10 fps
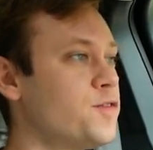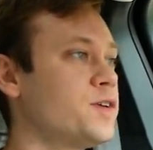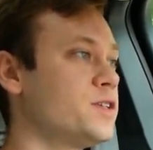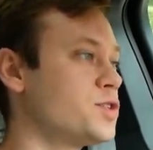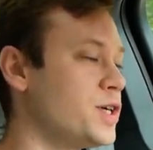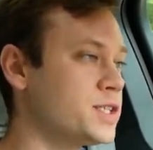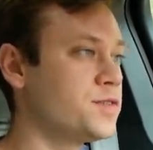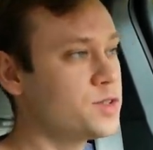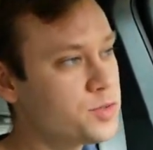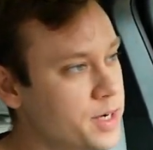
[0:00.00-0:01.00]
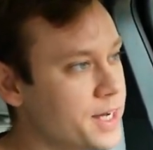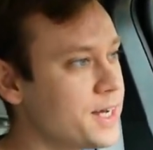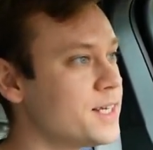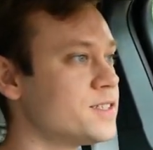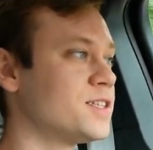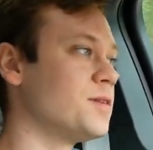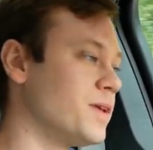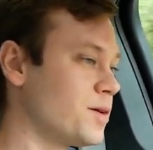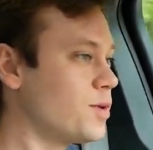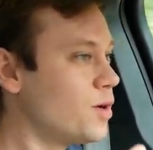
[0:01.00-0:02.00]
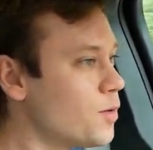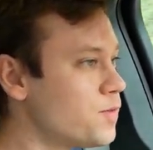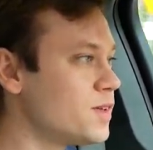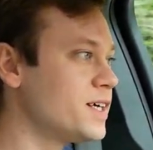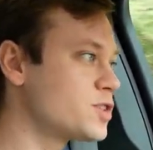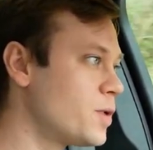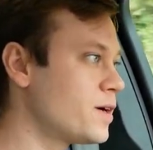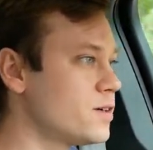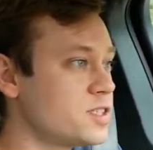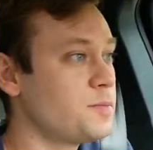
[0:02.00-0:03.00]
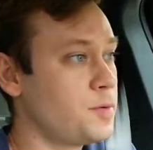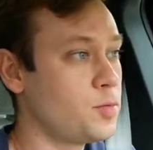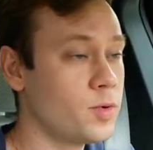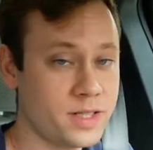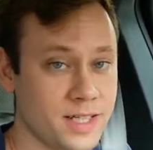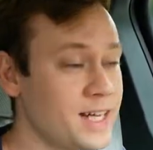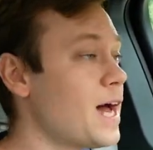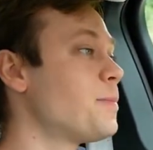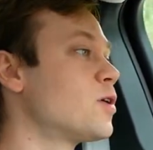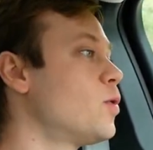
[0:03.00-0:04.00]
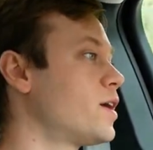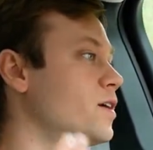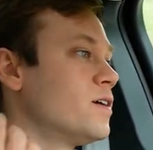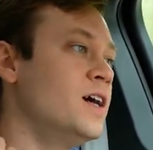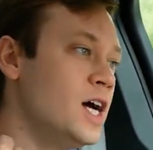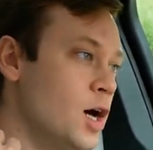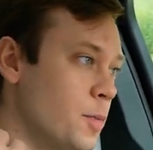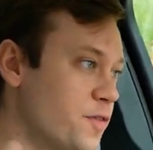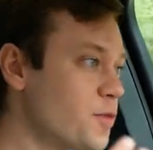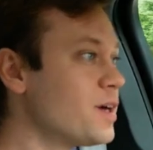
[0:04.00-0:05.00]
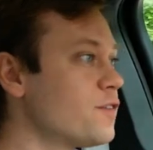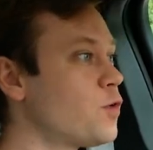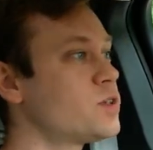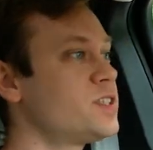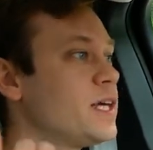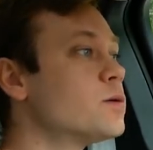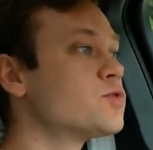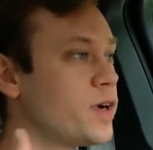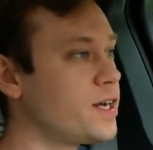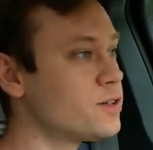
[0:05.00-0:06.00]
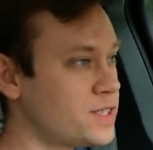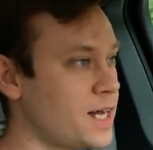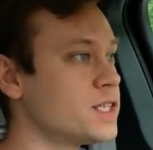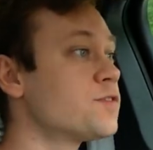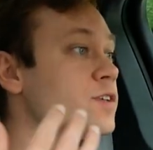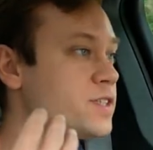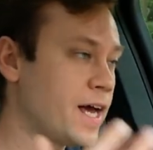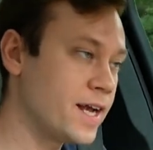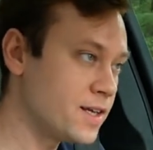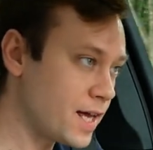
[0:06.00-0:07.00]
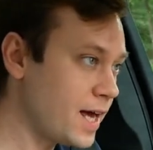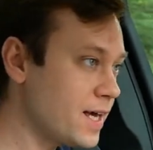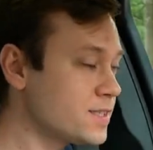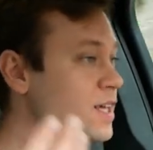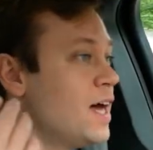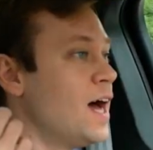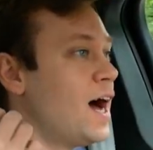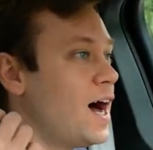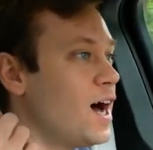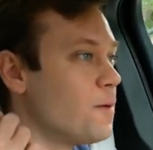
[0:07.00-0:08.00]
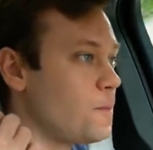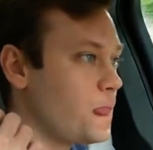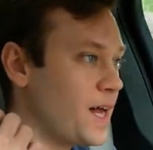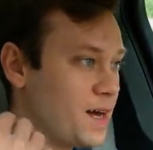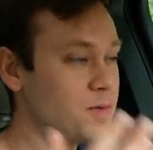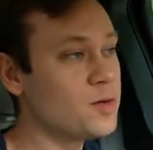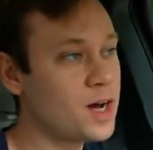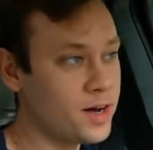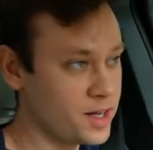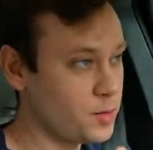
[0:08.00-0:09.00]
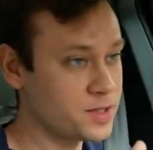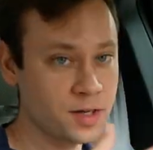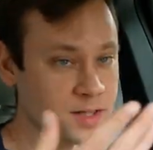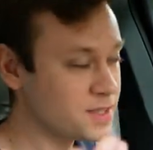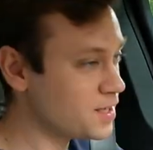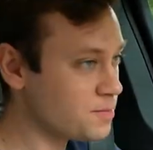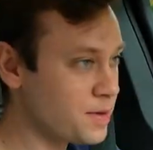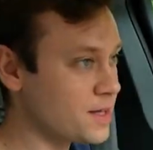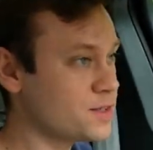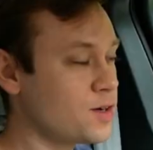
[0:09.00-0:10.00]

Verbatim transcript: for it to transfer trains. And I'm like, well, hopefully it's quicker. Some people, it did happen quicker. But for me, unfortunately, it was radio silence for 10 days. Um, and meanwhile, you know, we turned in Beth's